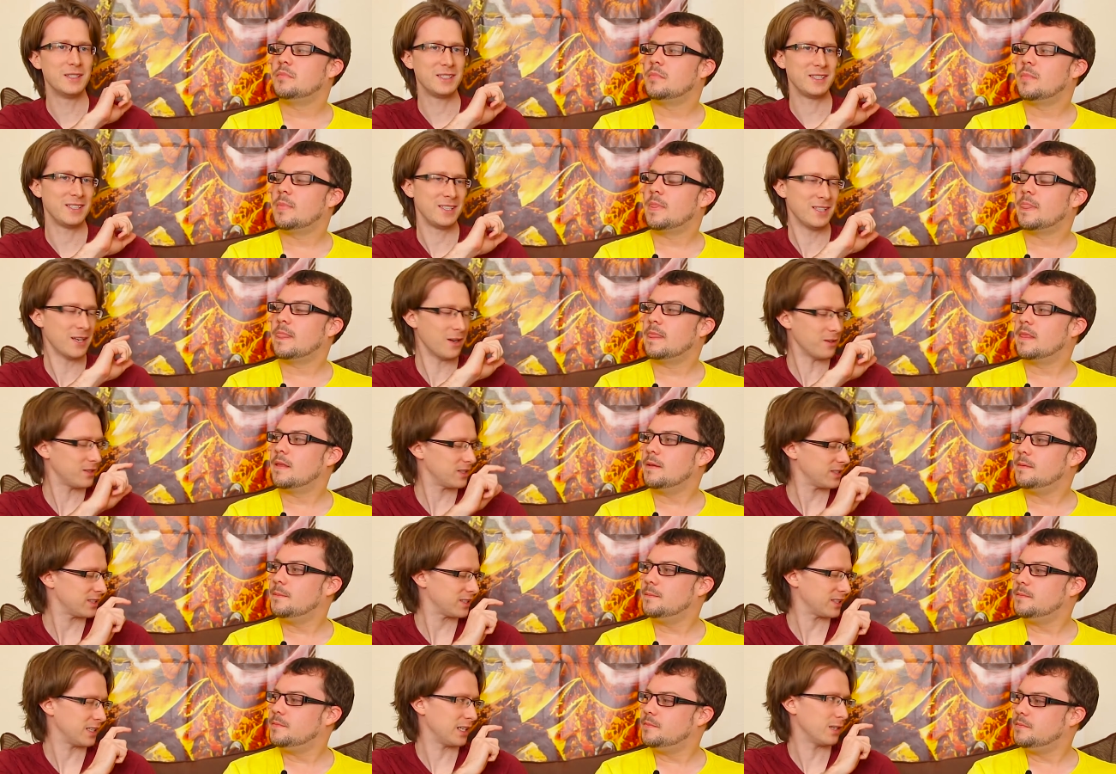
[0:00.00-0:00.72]
Speaker 1: did you
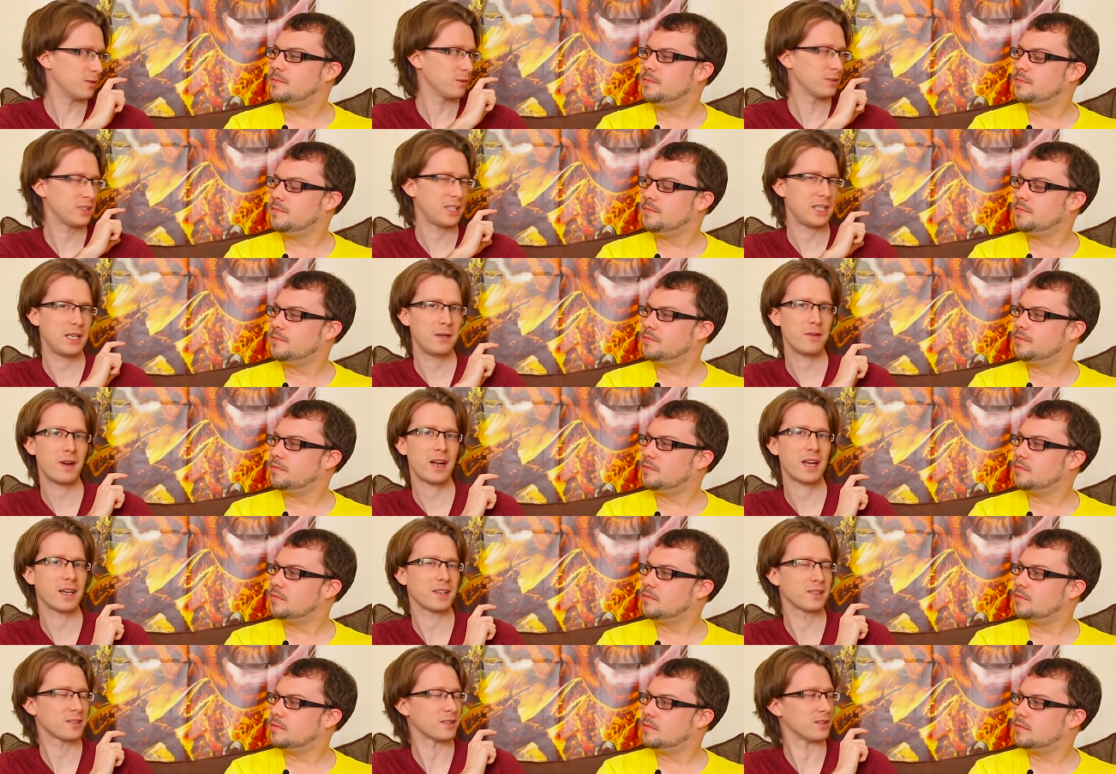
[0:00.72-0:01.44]
notice a little T
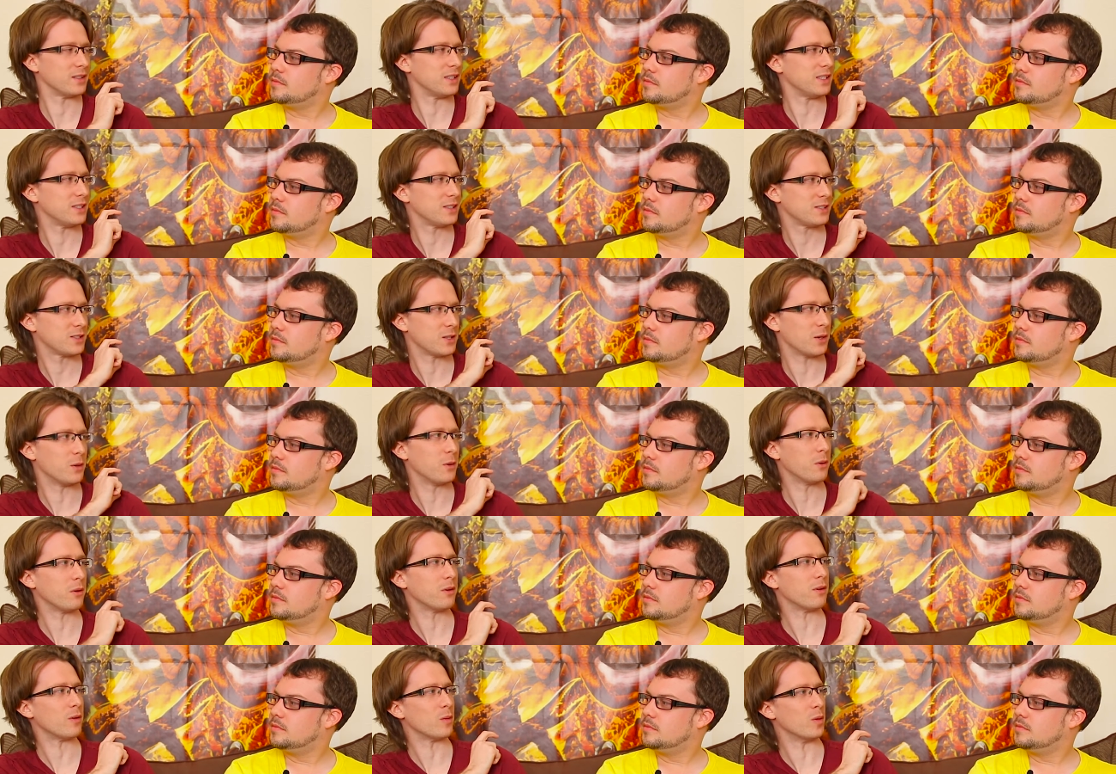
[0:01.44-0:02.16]
Rex on his
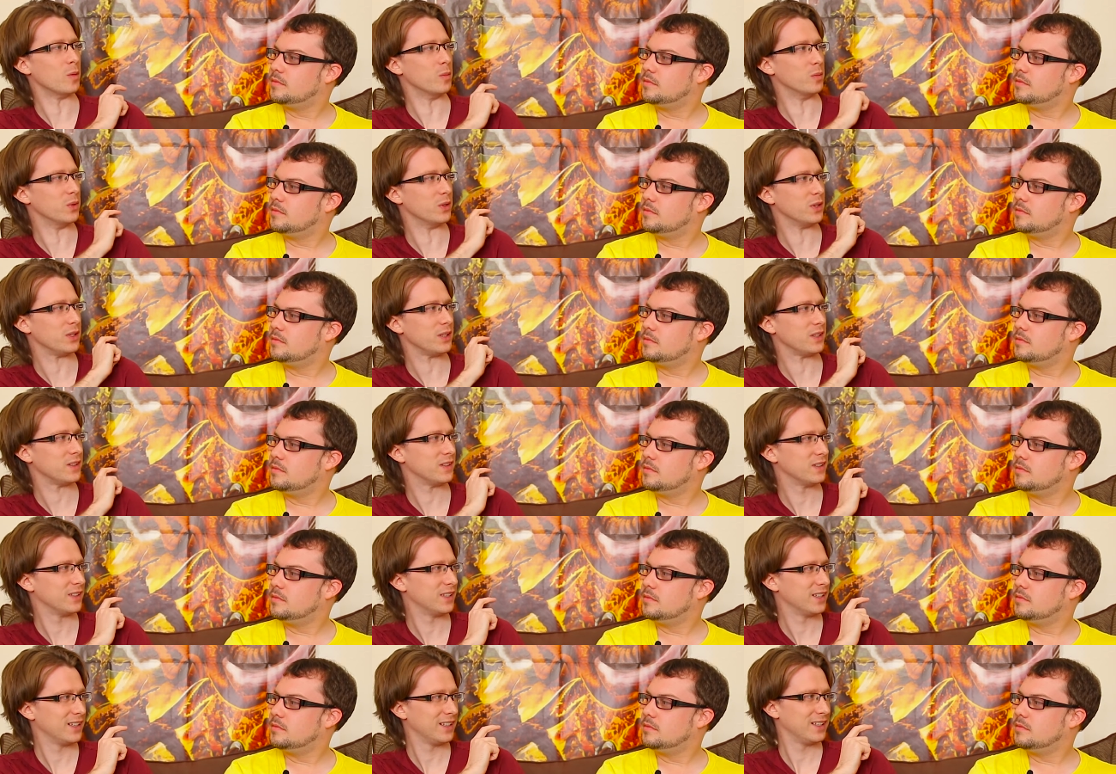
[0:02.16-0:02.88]
shoulder at one point?
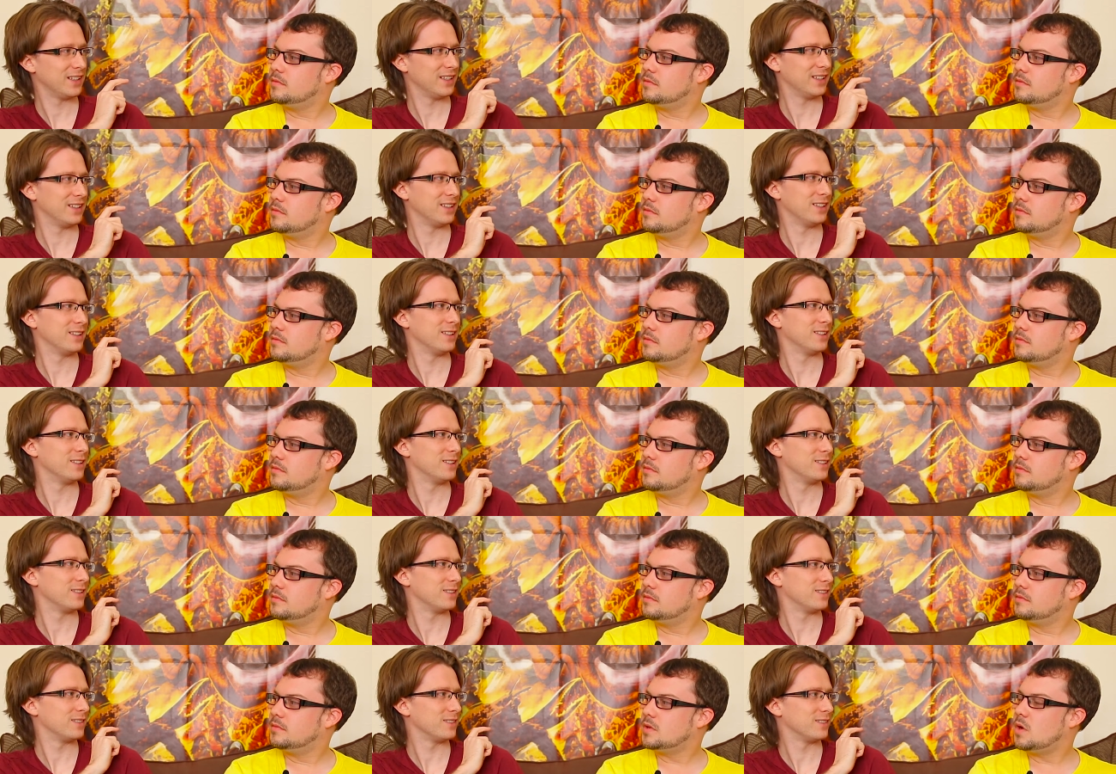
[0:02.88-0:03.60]

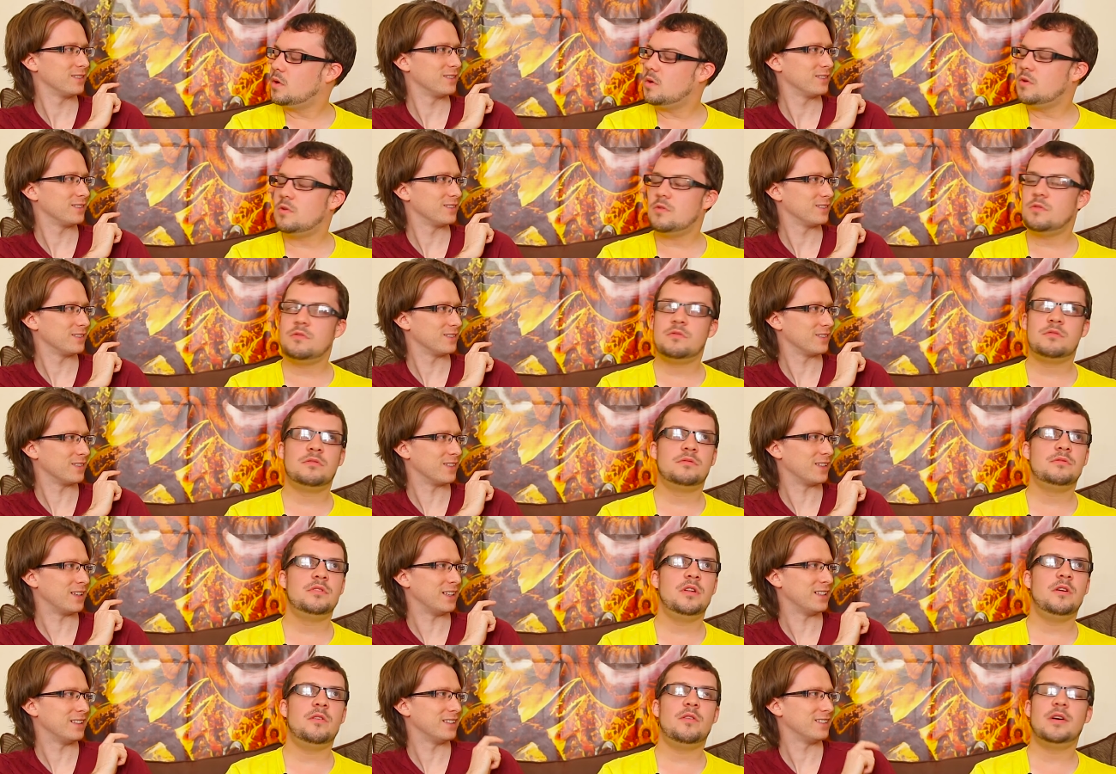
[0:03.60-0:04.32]
Oh
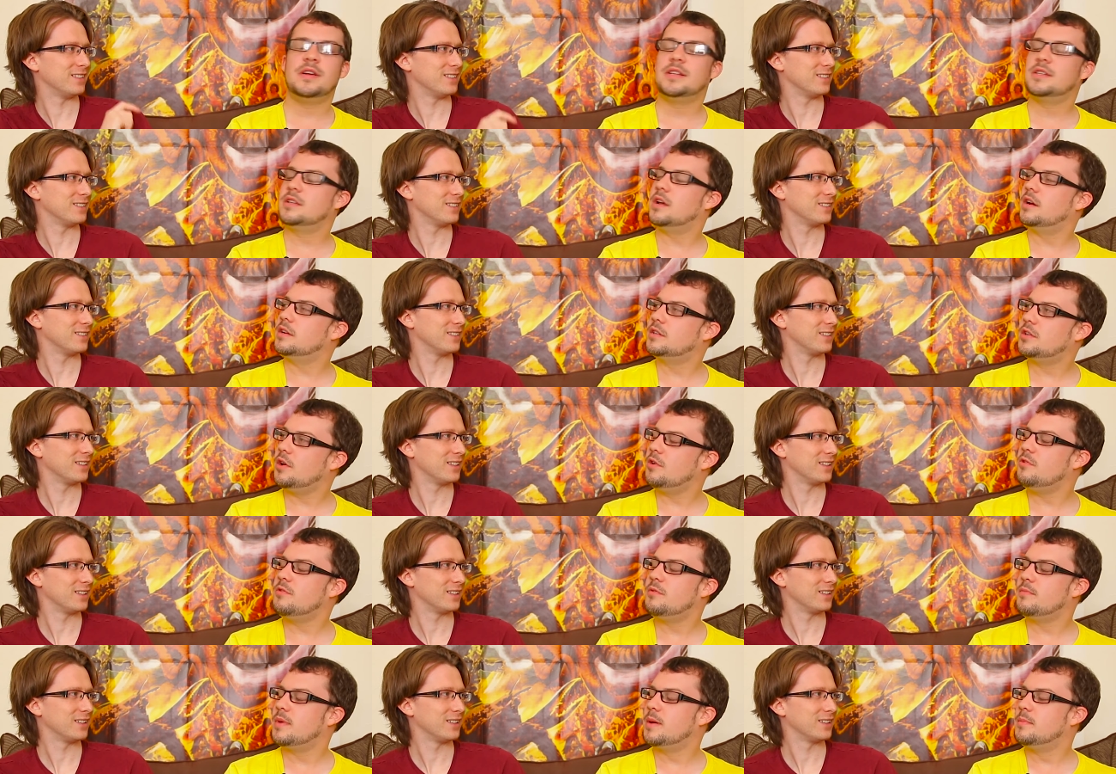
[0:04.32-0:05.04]
no, I, I
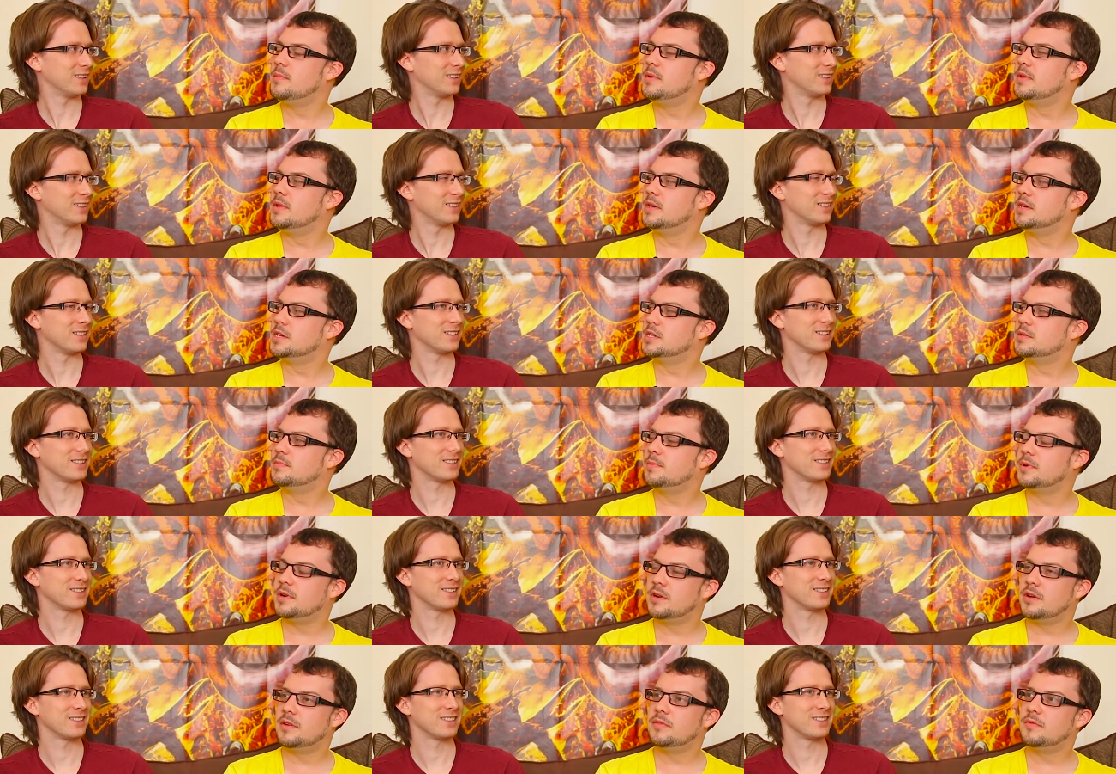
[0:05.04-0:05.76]
don't remember this,
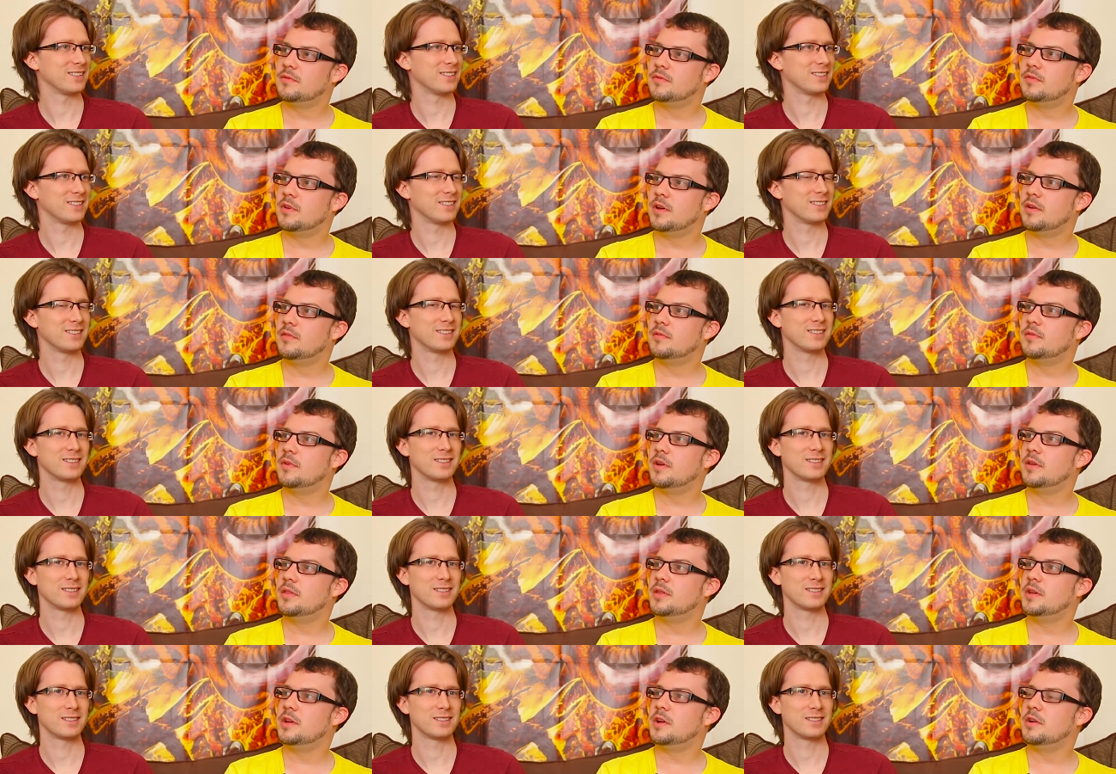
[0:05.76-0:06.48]
but I've, I've
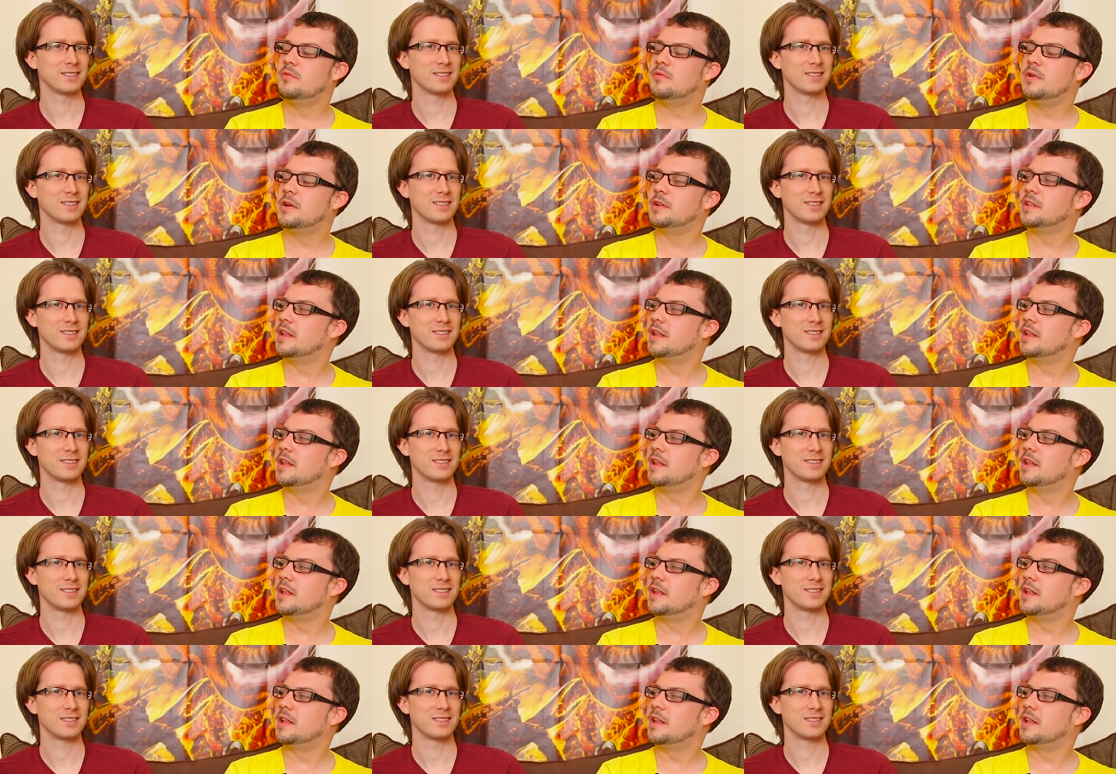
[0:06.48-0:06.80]
I think I read